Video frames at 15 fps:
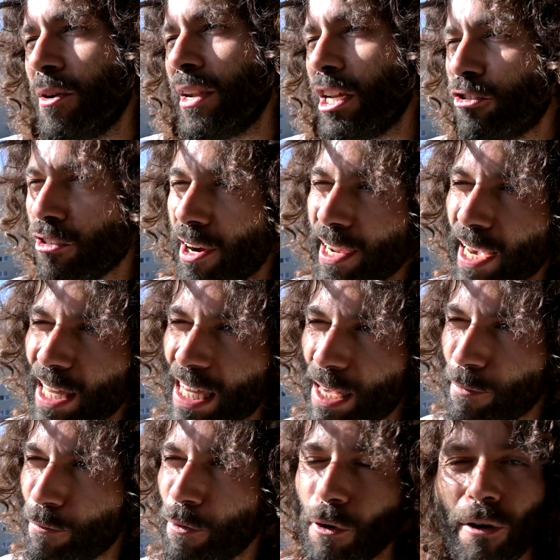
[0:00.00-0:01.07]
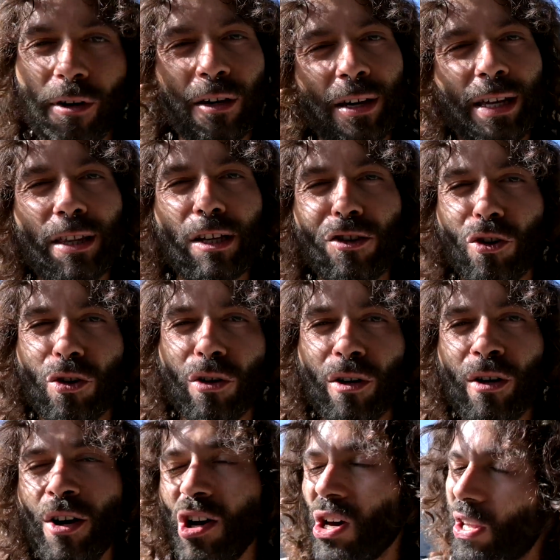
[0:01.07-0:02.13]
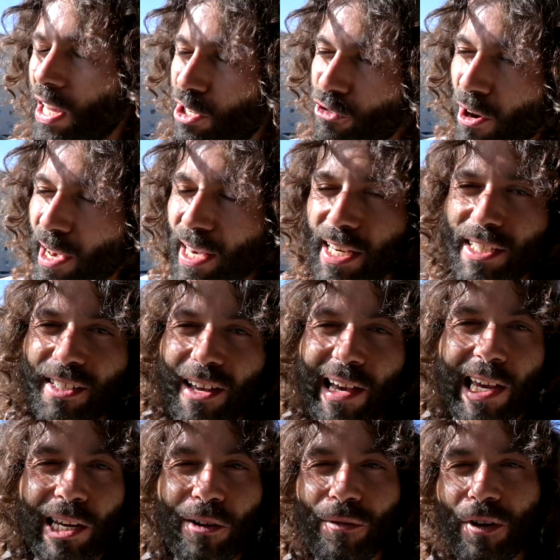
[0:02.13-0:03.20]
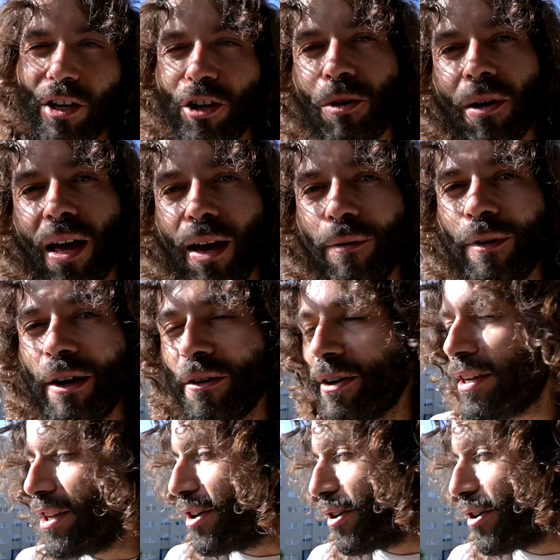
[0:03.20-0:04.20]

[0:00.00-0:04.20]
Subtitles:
and they try and get their foot in the door and they try and get started with a new life here in